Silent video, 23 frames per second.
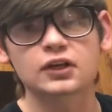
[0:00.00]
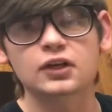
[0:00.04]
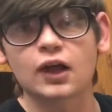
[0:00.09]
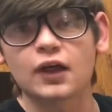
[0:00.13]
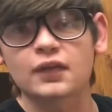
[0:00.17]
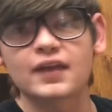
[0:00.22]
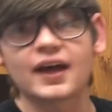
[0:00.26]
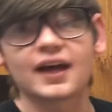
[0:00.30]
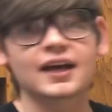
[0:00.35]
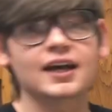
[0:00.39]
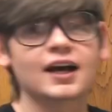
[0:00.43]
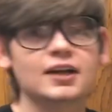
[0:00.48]

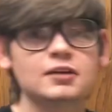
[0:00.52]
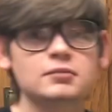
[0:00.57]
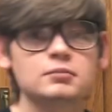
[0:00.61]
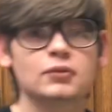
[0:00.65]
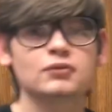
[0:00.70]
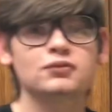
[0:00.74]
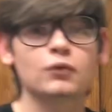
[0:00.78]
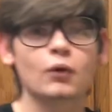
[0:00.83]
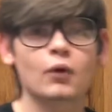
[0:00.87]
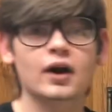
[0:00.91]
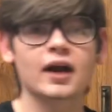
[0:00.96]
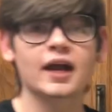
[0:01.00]
that cutting
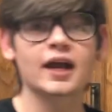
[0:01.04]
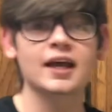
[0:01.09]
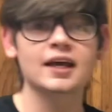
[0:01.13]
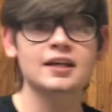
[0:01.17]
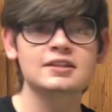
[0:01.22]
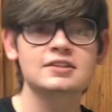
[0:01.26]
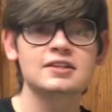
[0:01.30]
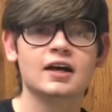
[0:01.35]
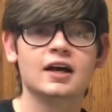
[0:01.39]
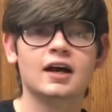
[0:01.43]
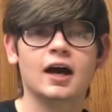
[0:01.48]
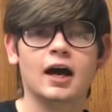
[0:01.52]

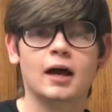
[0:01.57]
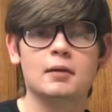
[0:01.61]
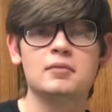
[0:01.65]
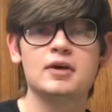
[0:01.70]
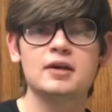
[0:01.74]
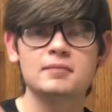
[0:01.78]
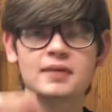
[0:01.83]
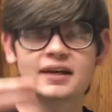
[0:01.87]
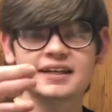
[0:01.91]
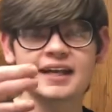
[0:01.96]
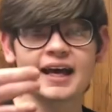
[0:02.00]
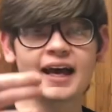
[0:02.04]
beforehand. I made
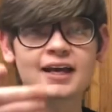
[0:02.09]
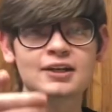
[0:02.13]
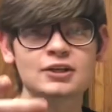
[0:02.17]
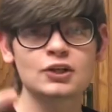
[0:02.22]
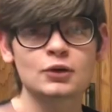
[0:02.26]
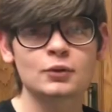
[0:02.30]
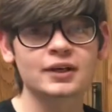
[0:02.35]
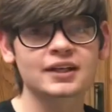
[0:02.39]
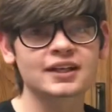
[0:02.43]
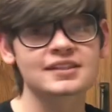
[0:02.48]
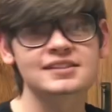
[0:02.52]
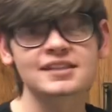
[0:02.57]
my dad do
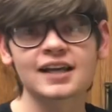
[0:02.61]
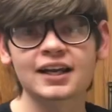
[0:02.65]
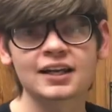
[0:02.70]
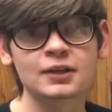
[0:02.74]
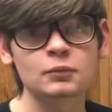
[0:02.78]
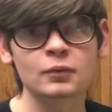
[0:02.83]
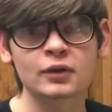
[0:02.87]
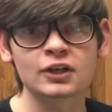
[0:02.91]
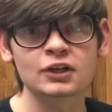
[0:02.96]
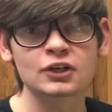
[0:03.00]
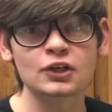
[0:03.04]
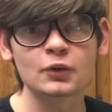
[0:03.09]
it because I didn't
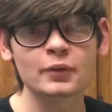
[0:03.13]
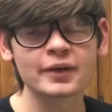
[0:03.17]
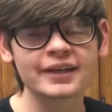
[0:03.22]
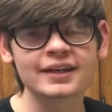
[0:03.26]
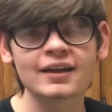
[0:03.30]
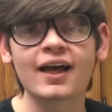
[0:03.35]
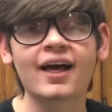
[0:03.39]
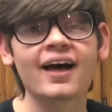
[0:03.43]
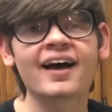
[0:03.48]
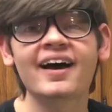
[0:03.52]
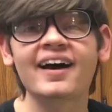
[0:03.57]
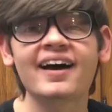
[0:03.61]
want to do it.
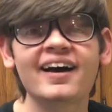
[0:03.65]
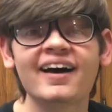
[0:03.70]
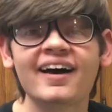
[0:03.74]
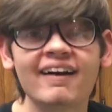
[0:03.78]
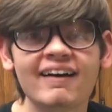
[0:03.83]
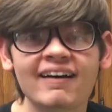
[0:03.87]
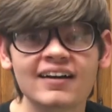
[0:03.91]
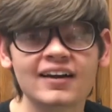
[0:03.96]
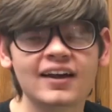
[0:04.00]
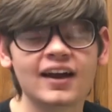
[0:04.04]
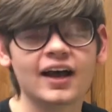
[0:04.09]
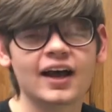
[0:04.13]

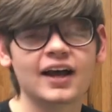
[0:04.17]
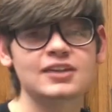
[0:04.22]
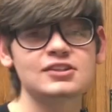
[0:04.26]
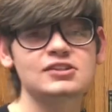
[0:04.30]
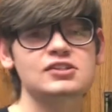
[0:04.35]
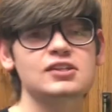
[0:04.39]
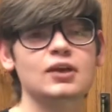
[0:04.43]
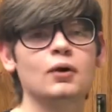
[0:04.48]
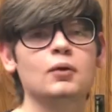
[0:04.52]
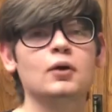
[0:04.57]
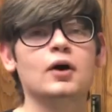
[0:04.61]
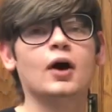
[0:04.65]
And
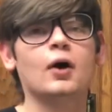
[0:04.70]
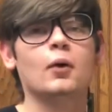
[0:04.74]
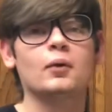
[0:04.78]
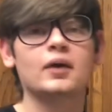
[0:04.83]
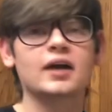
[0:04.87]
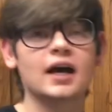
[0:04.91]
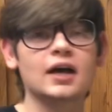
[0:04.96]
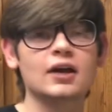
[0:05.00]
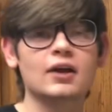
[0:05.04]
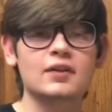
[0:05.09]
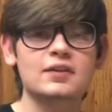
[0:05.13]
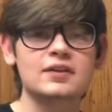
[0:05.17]
so we
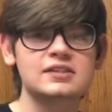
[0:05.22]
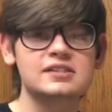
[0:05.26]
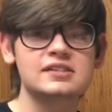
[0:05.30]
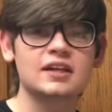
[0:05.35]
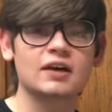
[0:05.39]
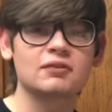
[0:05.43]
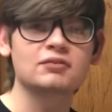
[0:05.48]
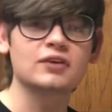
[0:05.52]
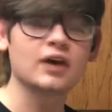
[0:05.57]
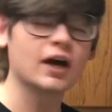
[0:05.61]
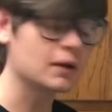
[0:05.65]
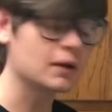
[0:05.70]
got all this stuff cut